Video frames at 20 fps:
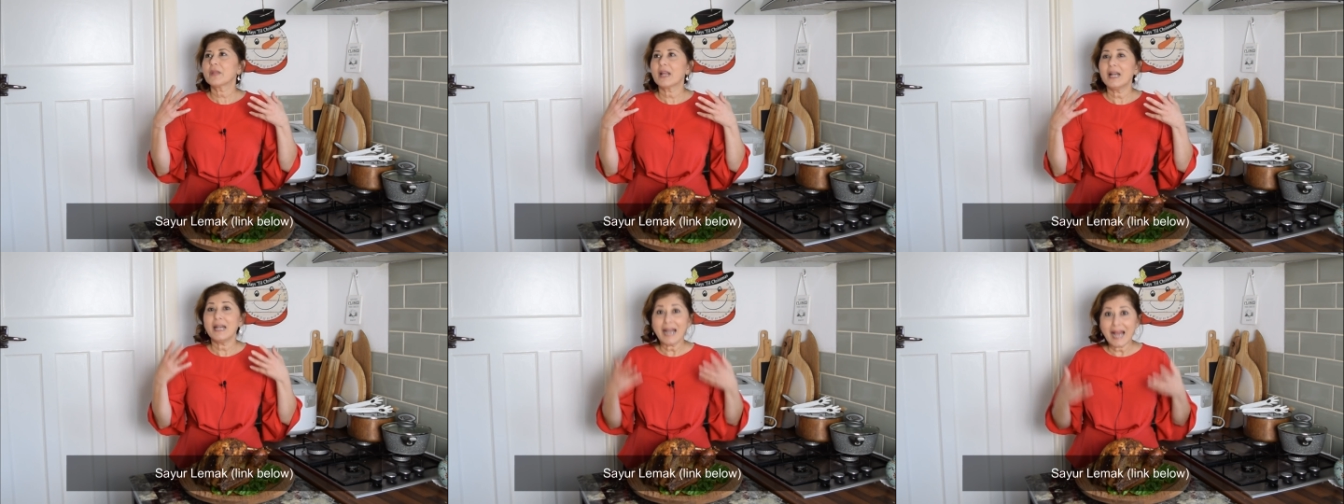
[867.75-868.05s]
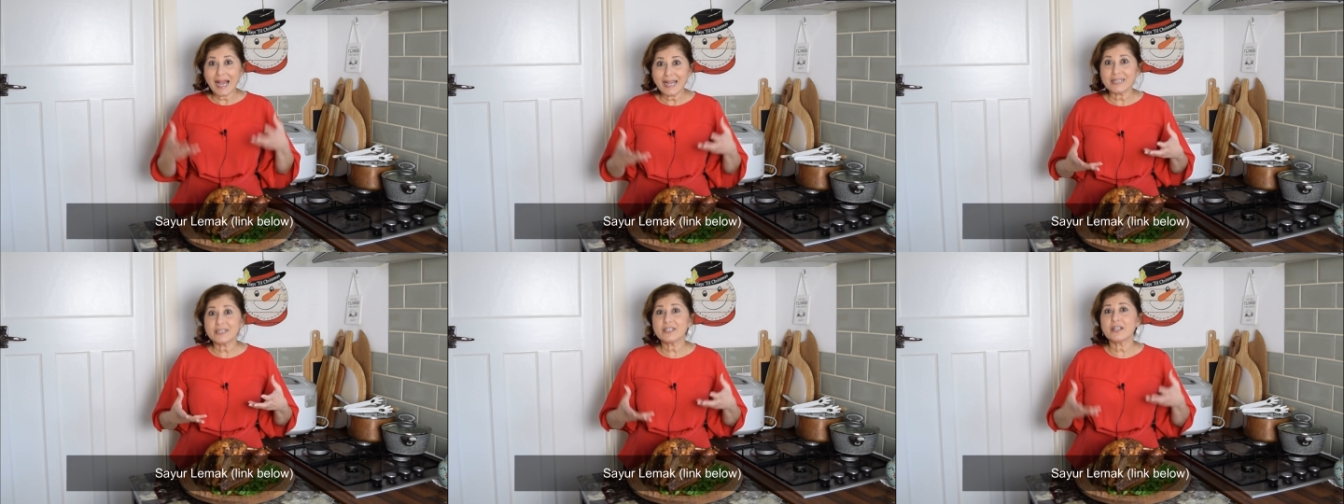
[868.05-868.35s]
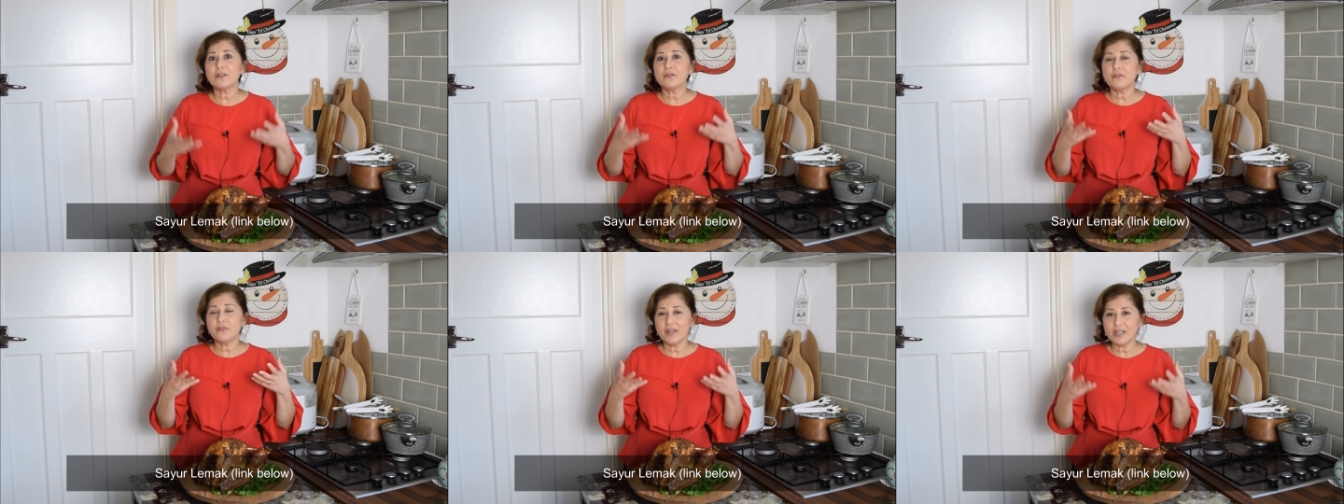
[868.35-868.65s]
light
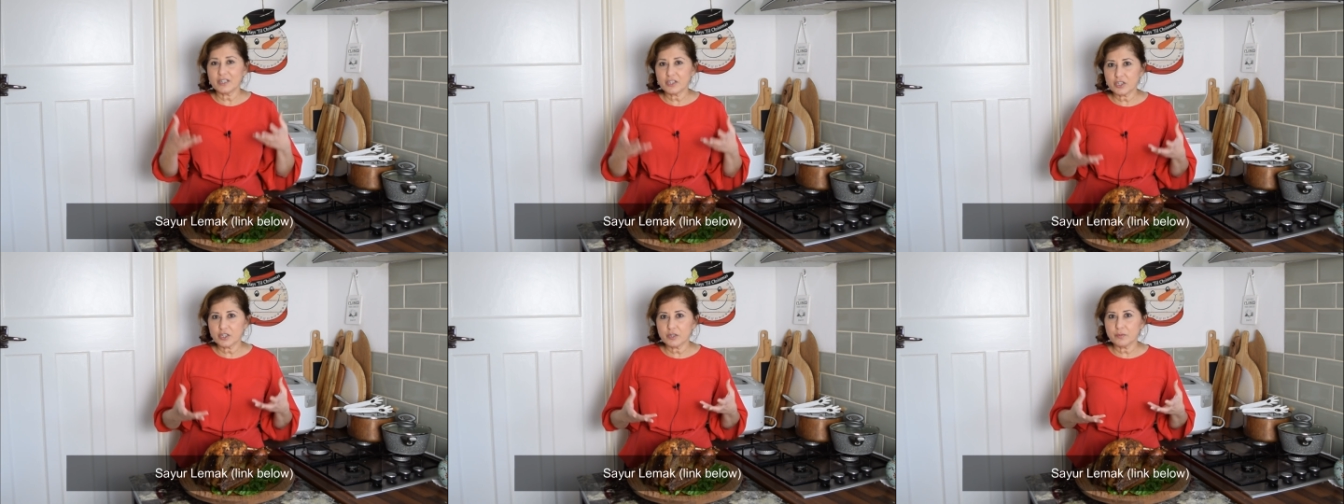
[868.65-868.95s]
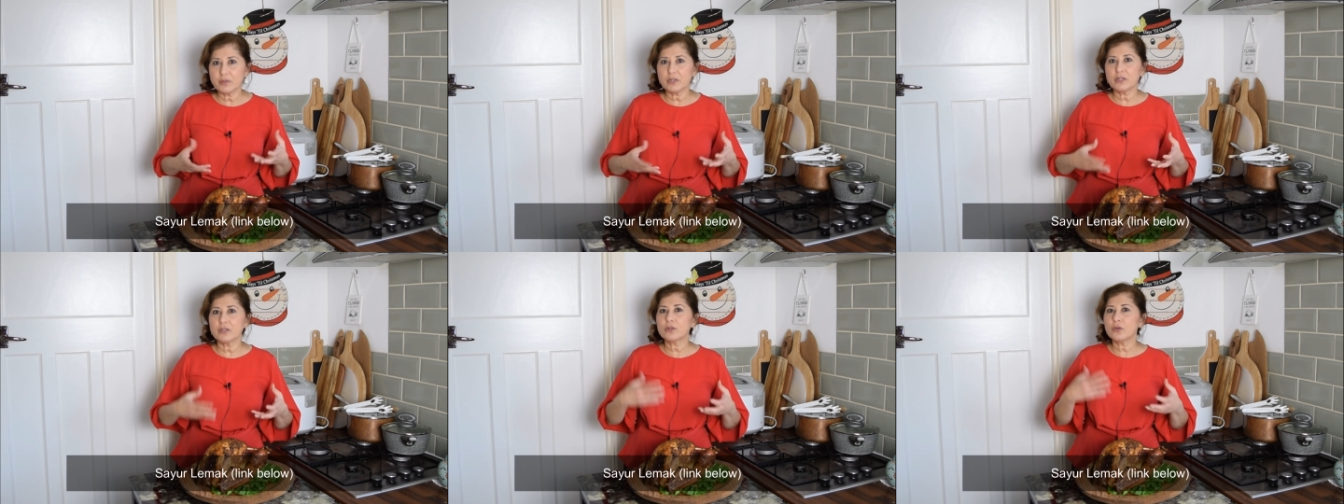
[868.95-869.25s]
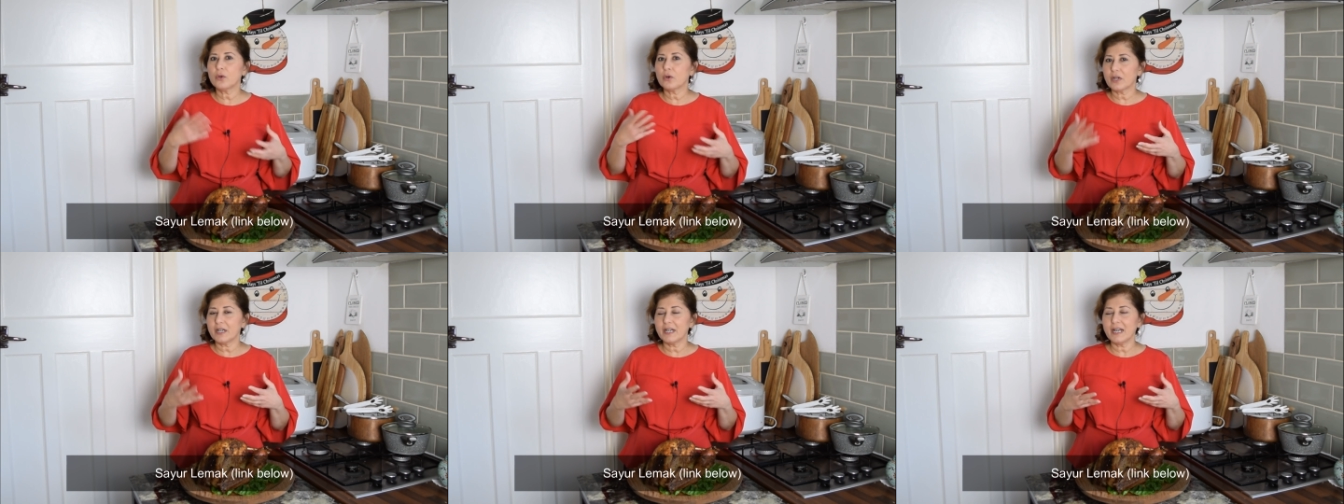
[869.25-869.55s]
vegetable,
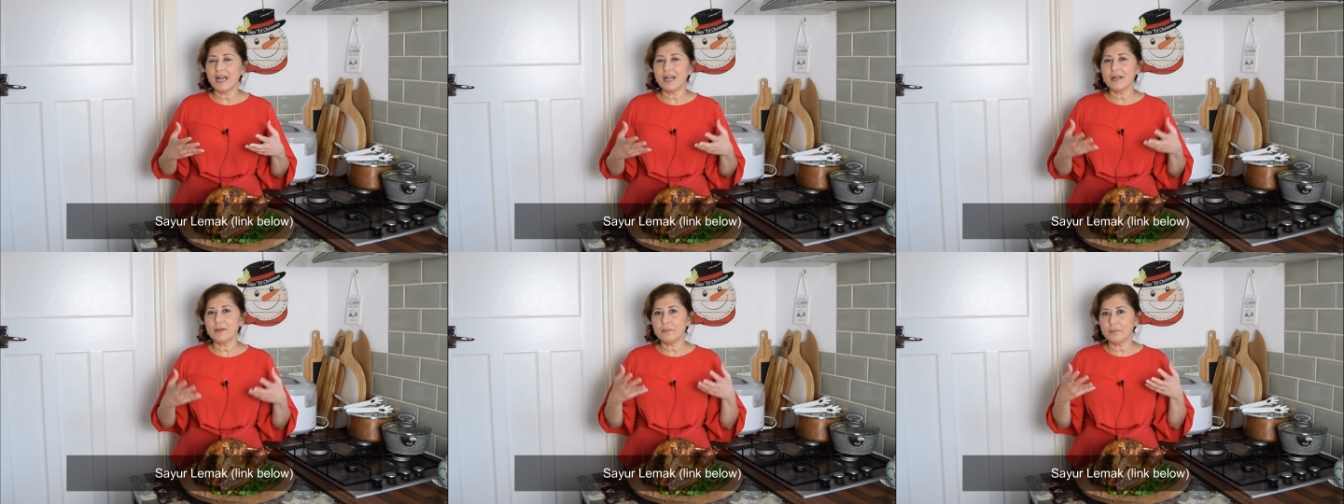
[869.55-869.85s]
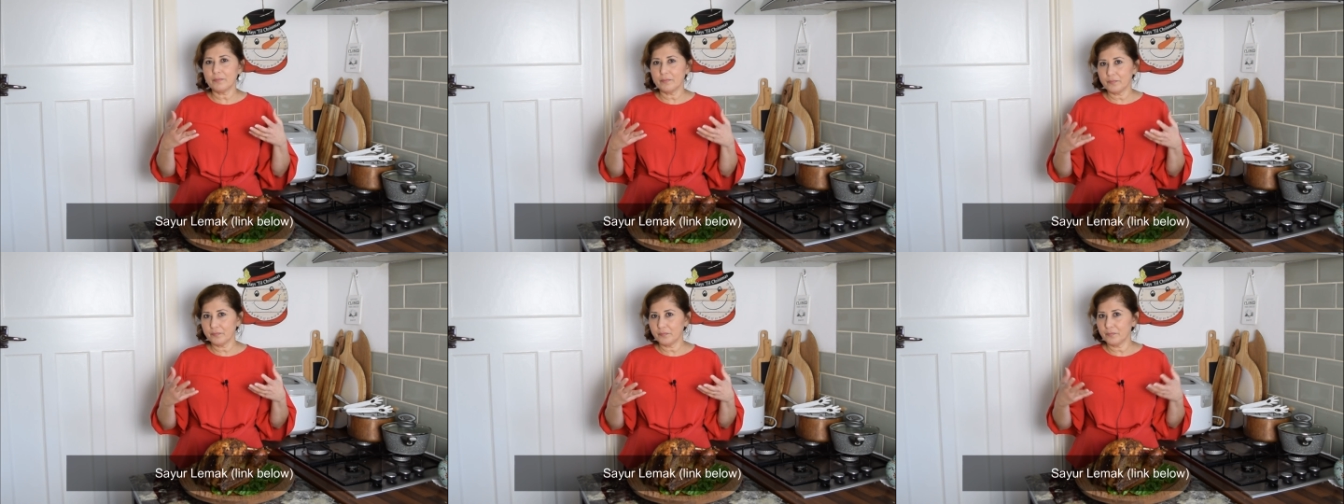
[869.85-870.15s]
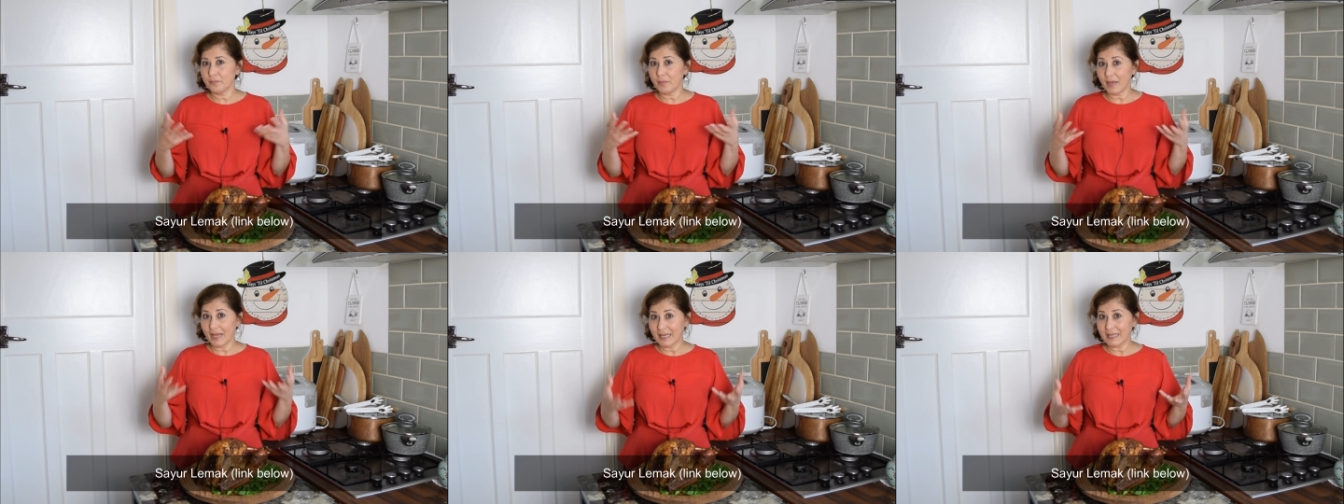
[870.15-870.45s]
coconut
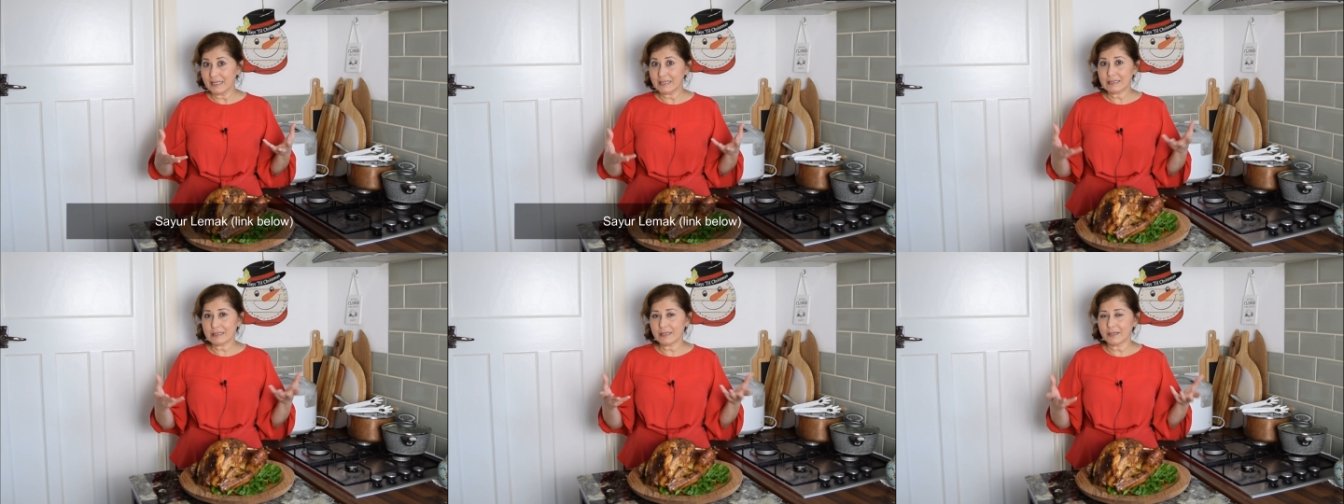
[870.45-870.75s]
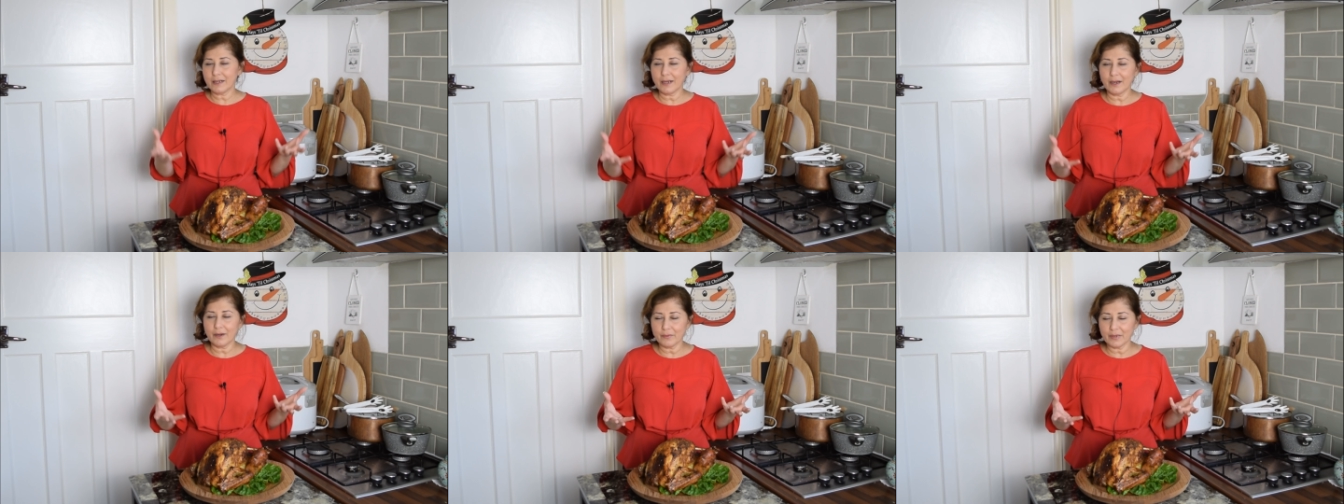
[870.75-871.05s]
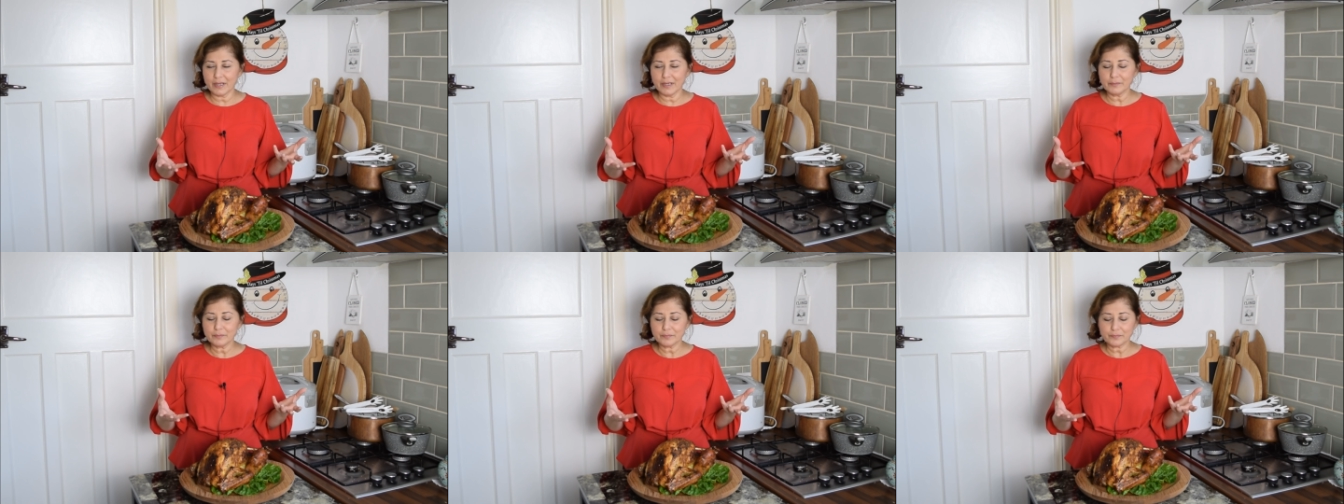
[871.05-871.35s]
based
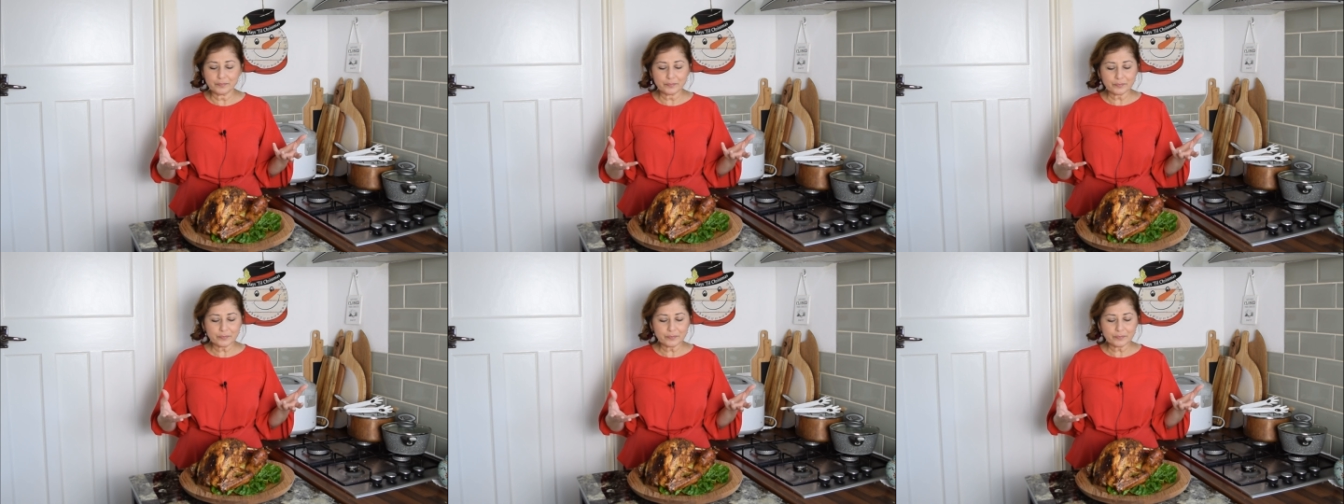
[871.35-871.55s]
curry